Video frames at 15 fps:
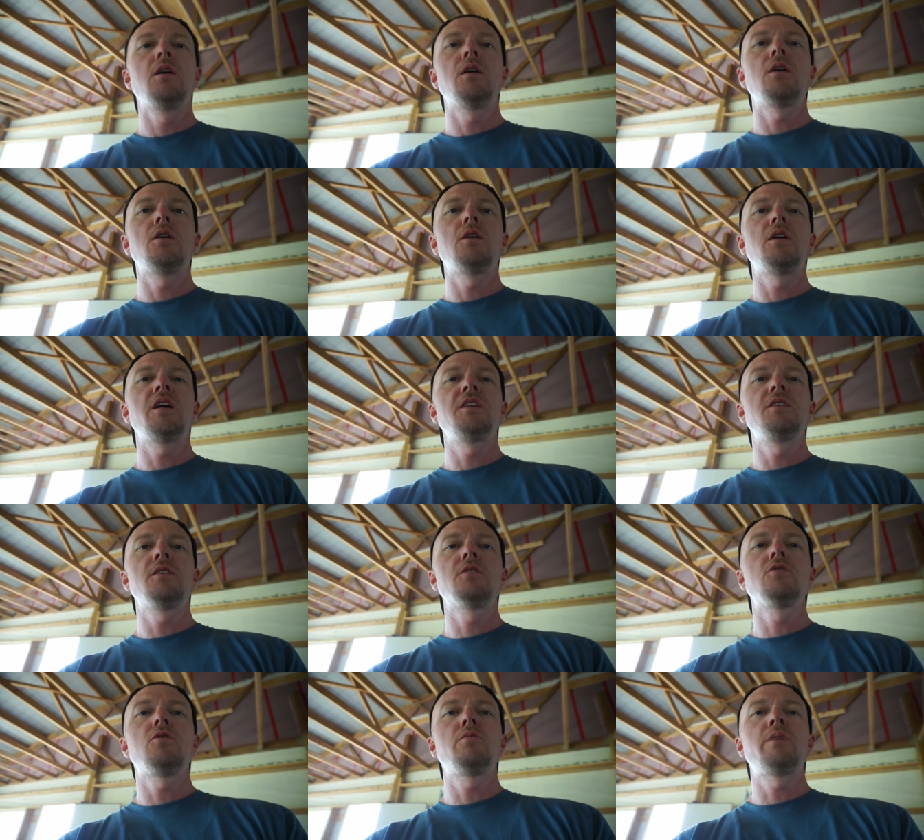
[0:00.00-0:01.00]
Uh, I
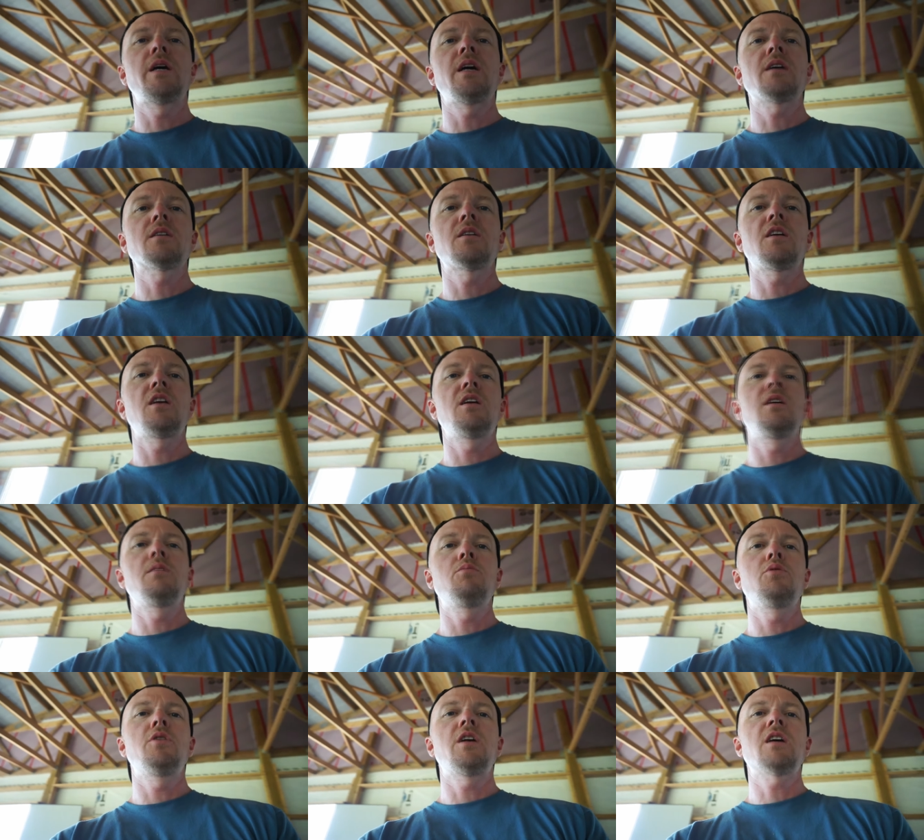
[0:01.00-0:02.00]
did go back
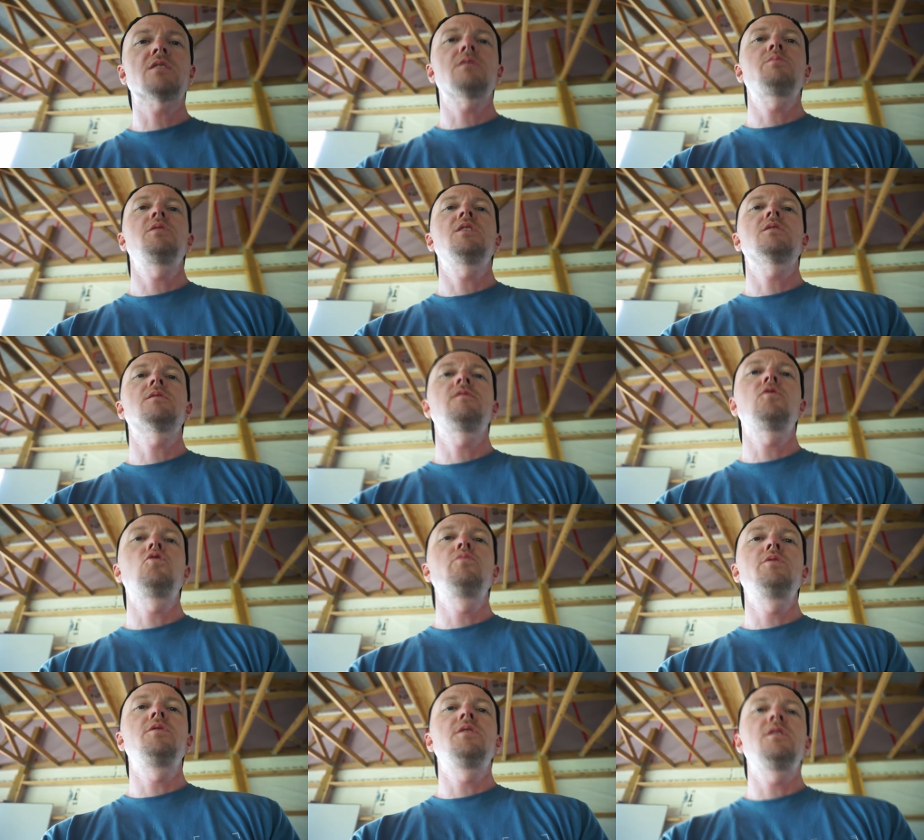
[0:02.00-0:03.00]
and put XPS
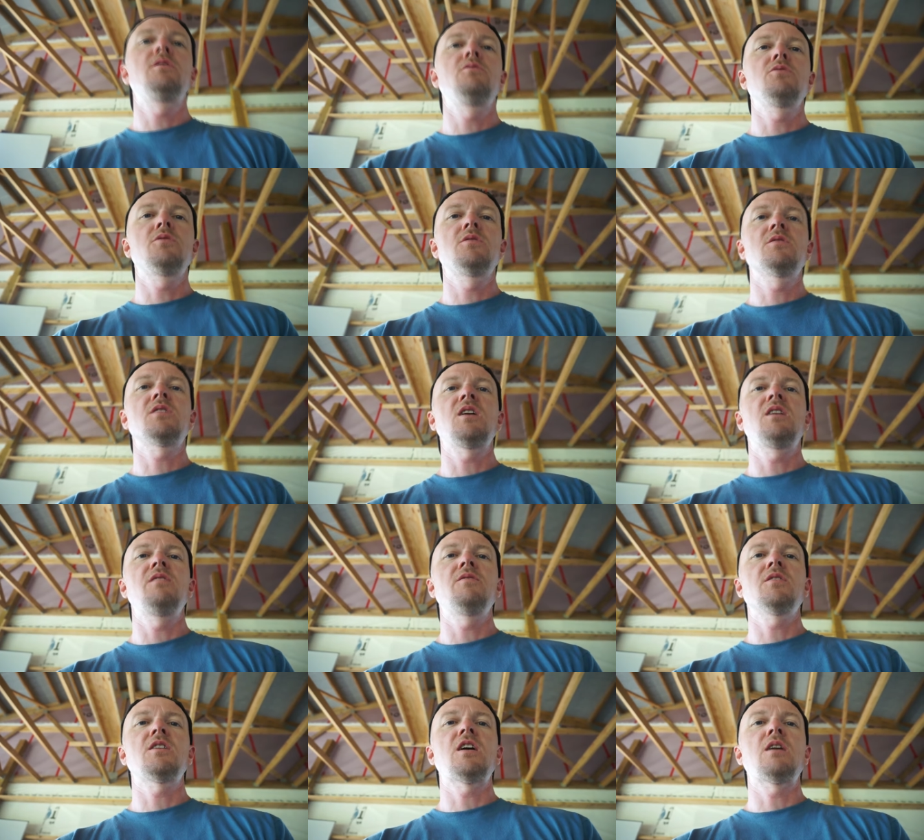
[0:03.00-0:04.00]
foam in there, which is kind
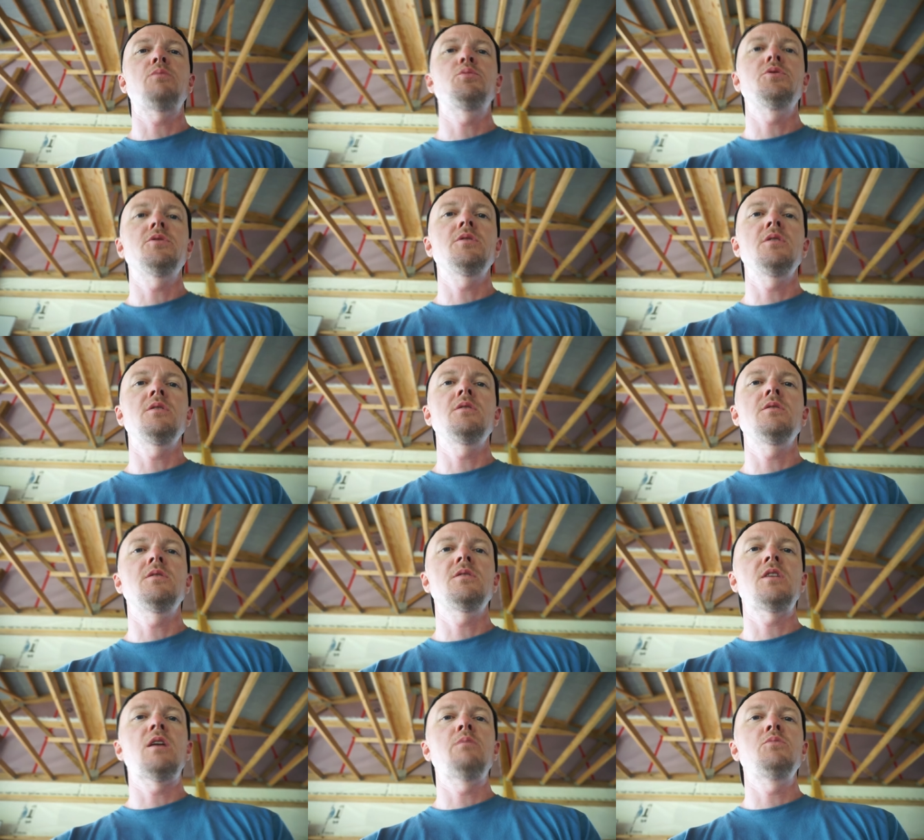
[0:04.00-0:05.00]
of accomplishing the
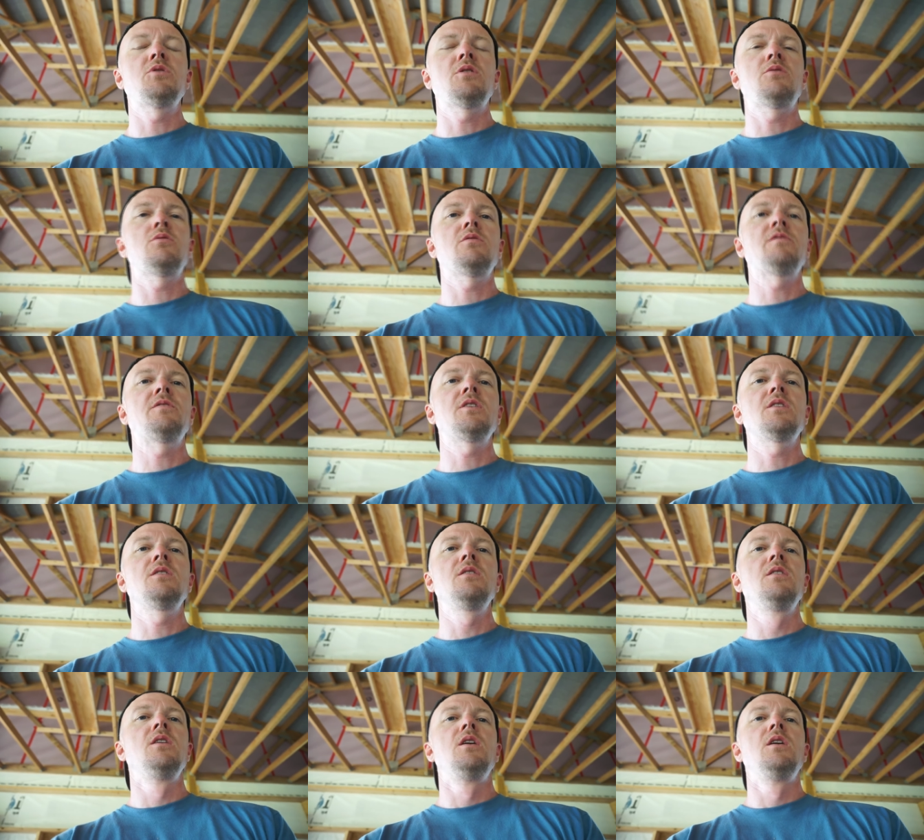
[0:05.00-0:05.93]
same general thing.